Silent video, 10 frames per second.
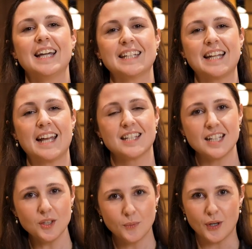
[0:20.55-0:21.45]
In an
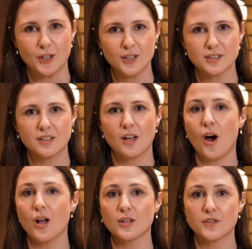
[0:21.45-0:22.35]
ideal world,
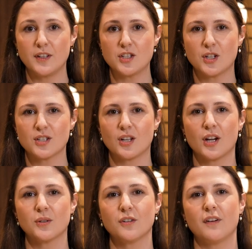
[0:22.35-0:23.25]
all those features
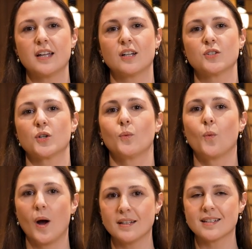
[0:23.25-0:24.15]
are unified under
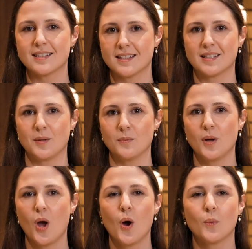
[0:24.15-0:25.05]
one system,
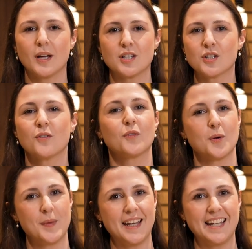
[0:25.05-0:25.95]
which
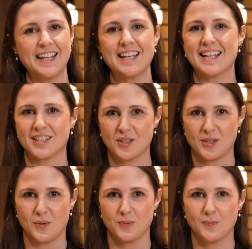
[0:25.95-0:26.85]
for many is
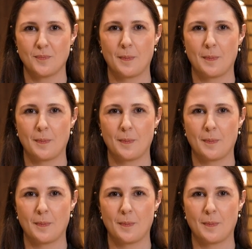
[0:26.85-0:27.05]
Loxone.